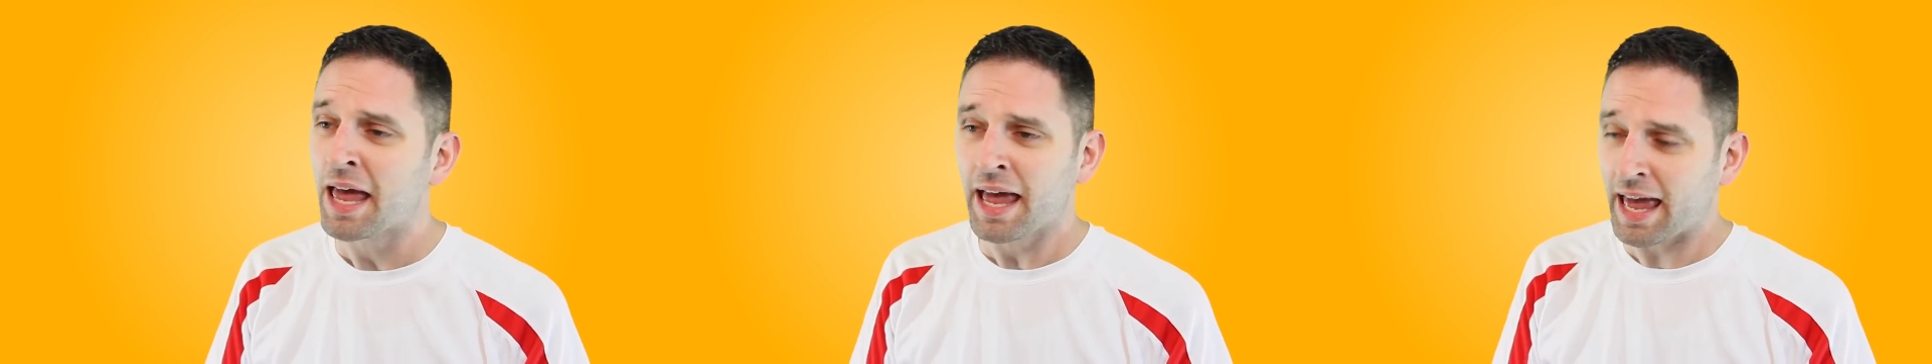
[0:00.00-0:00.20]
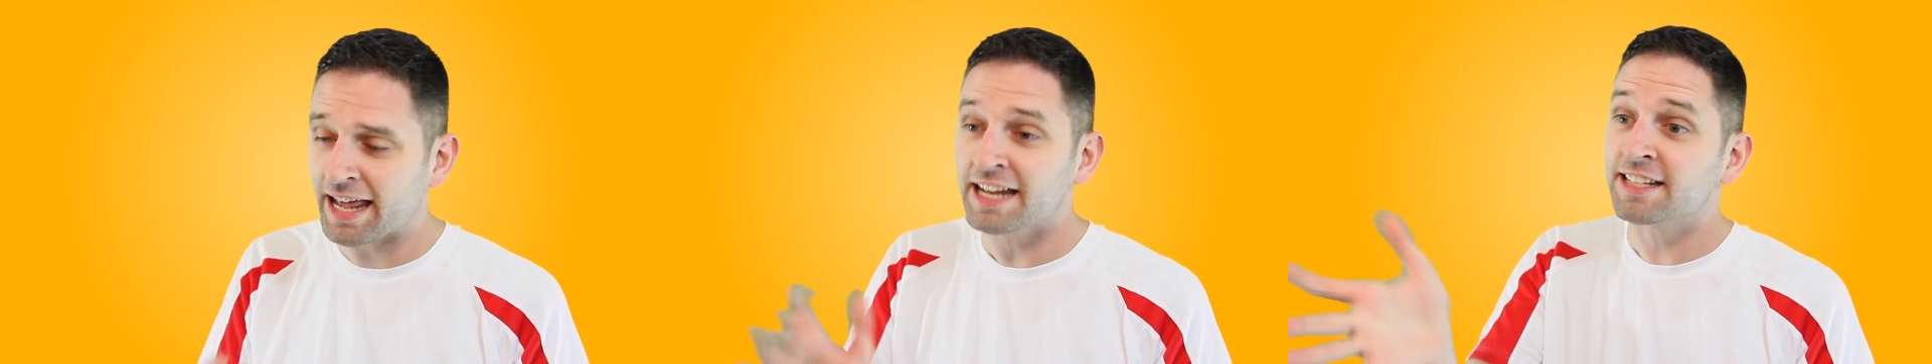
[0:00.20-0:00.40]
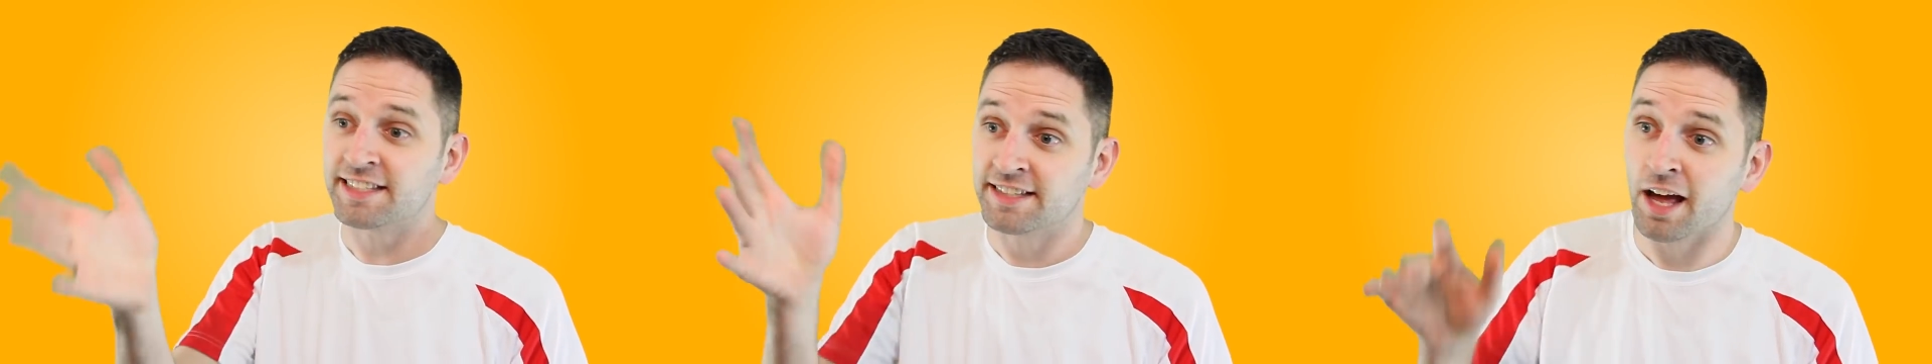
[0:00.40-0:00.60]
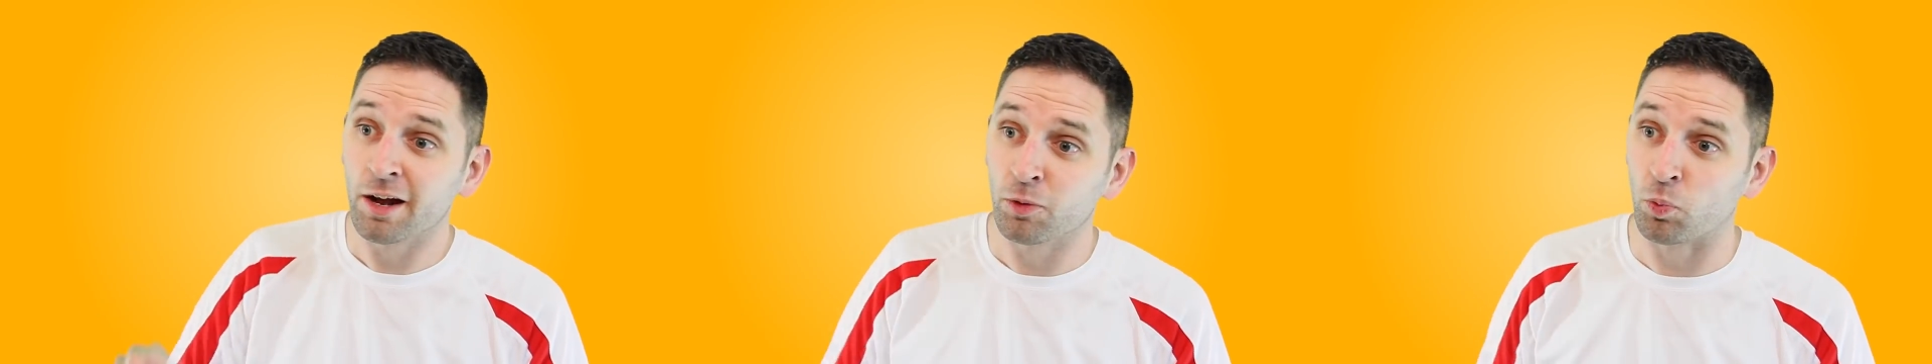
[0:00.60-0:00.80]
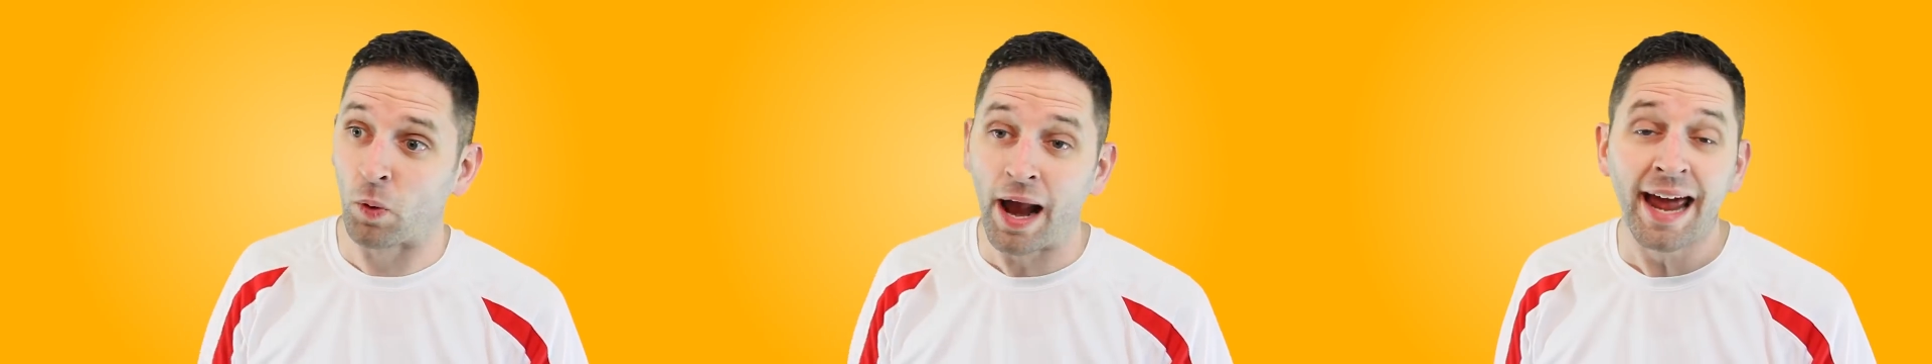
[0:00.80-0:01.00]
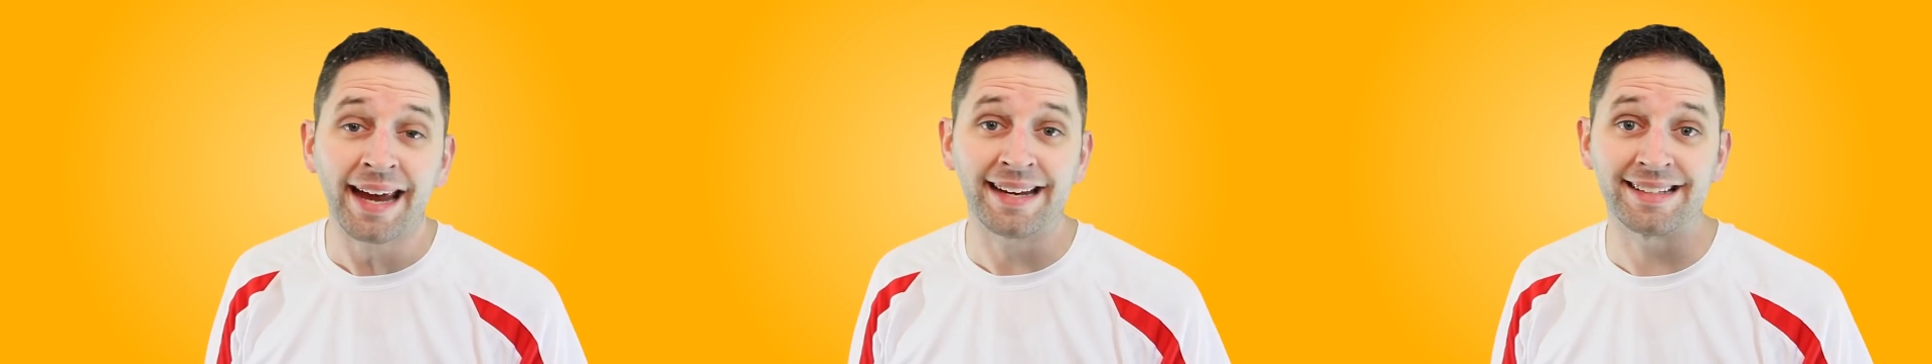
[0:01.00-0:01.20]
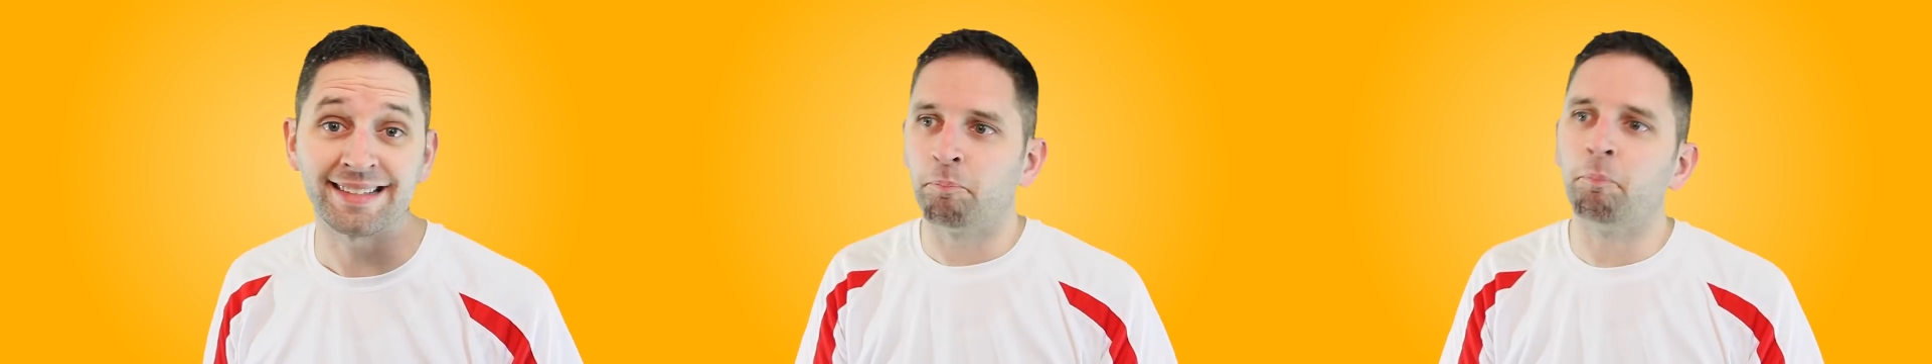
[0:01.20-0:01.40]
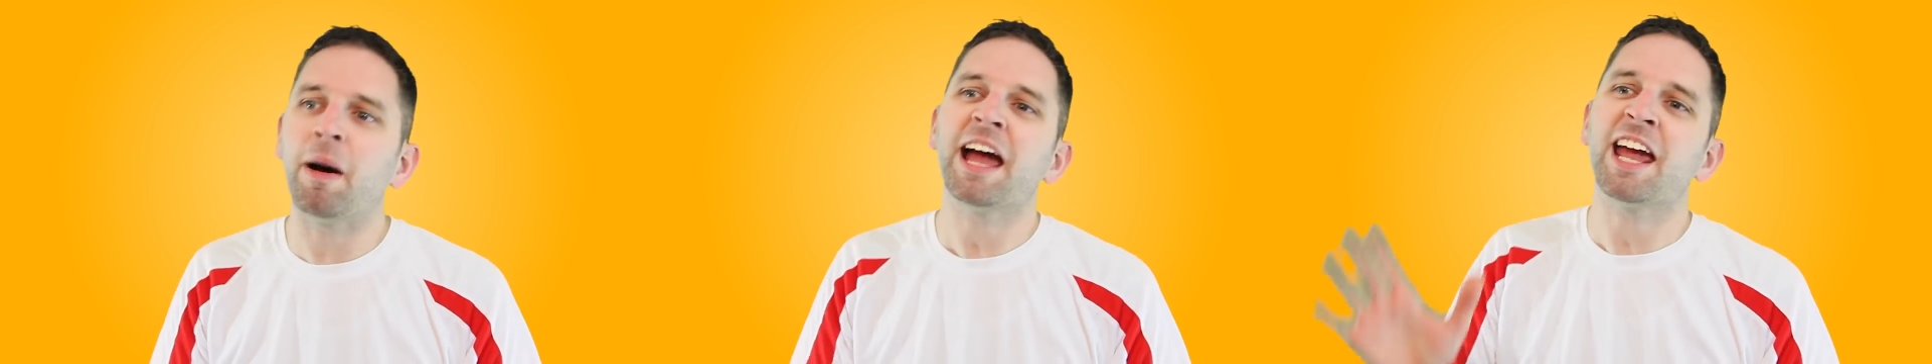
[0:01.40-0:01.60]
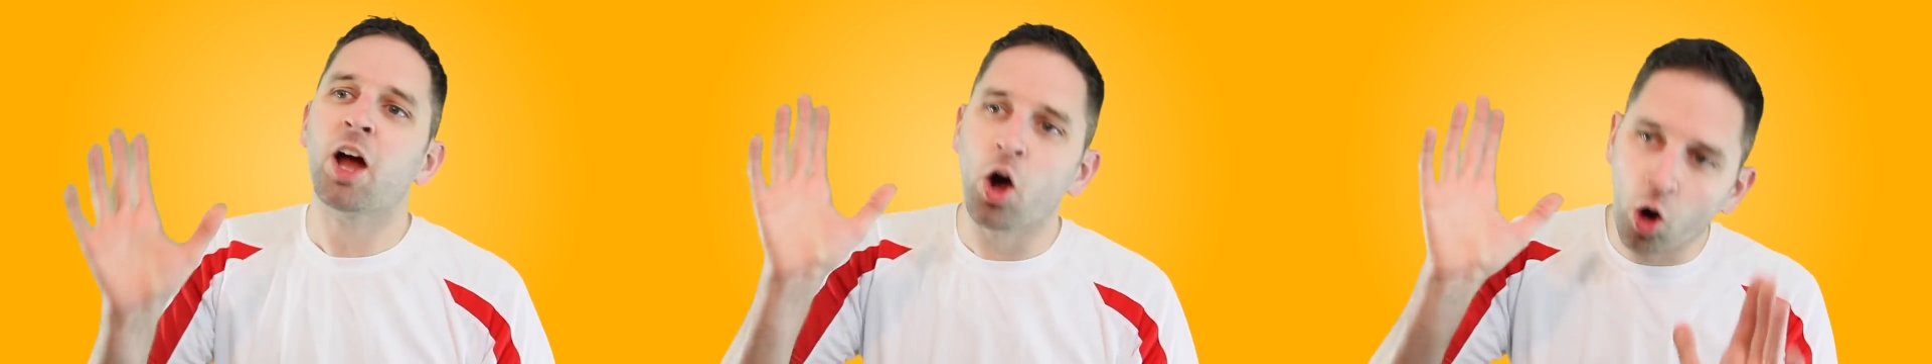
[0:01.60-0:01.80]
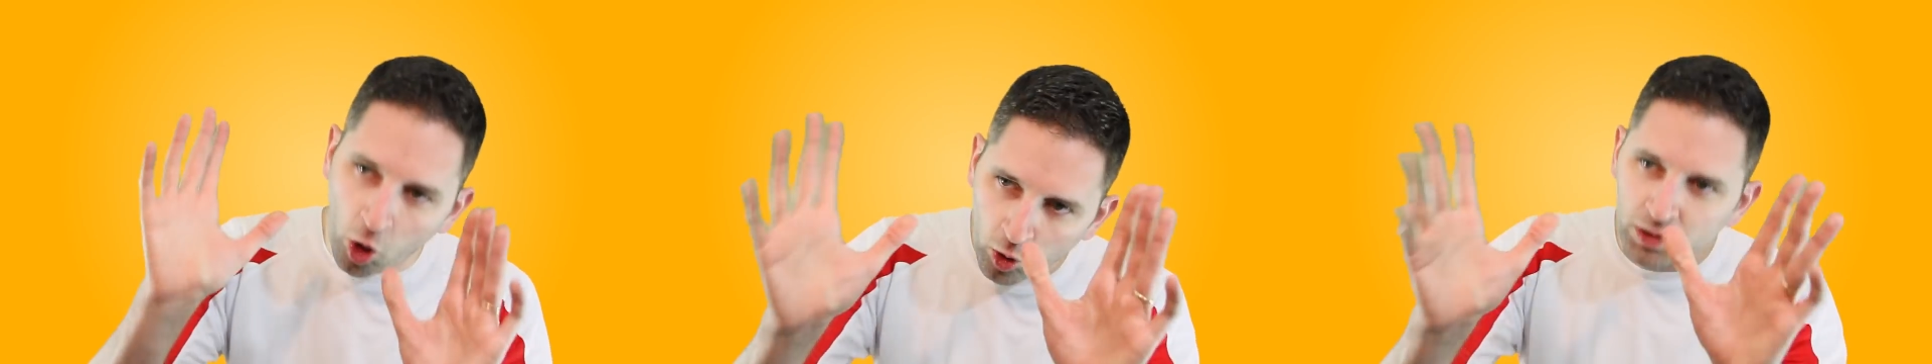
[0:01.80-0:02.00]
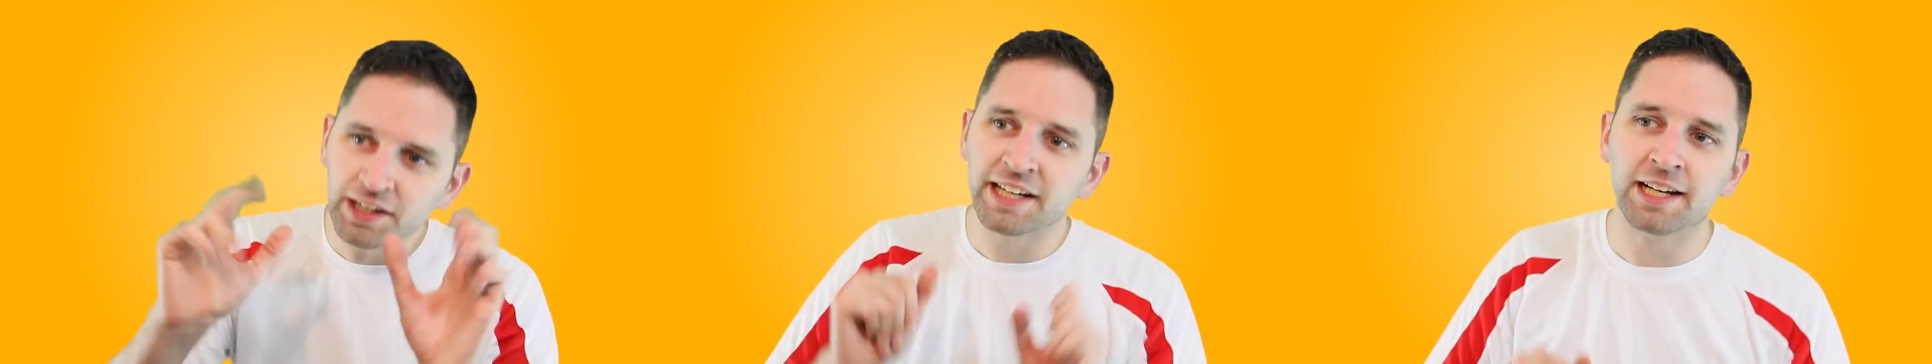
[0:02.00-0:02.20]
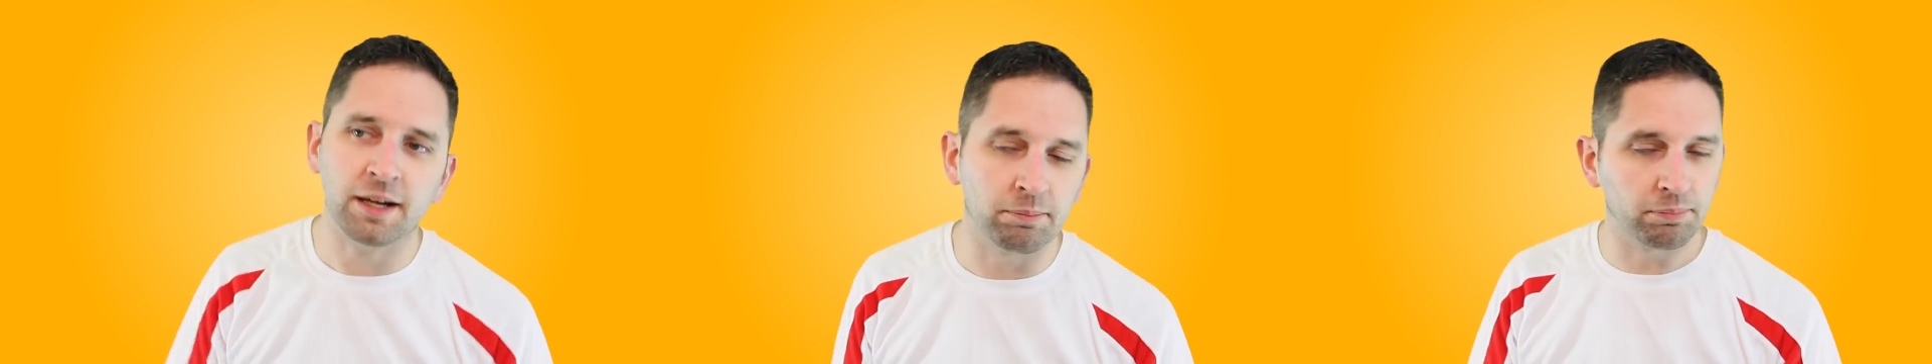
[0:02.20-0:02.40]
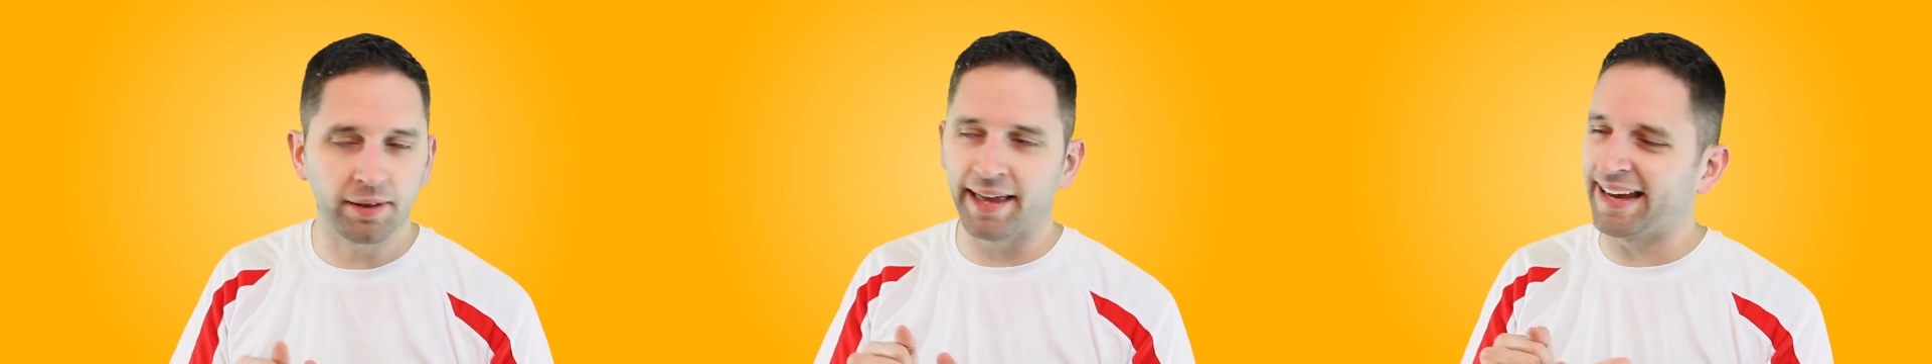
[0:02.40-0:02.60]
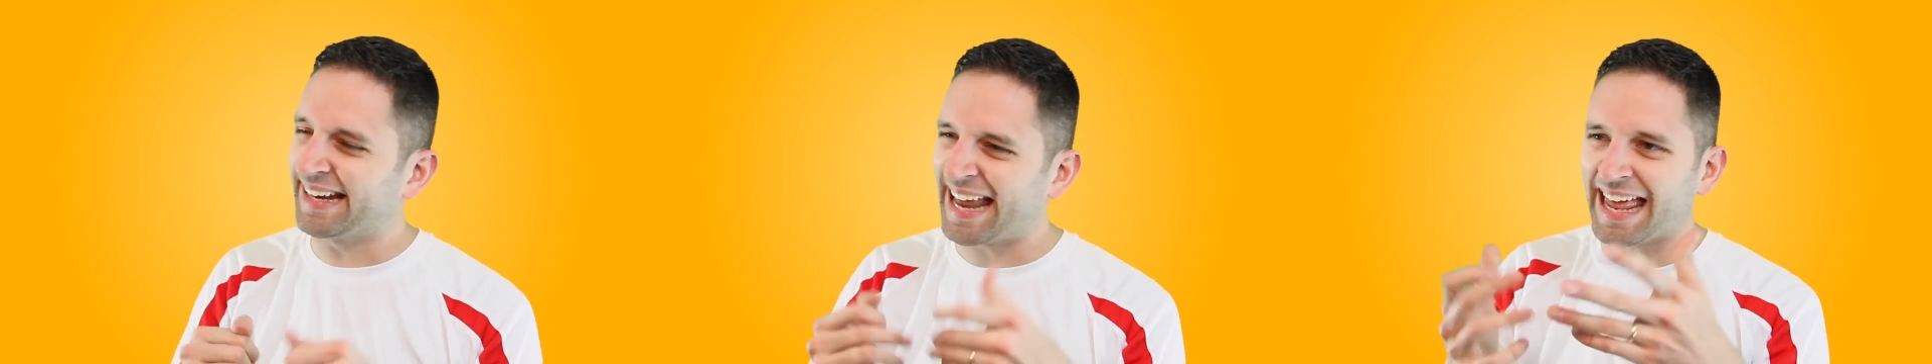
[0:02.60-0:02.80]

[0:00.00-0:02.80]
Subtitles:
And it's done right. My only complaint,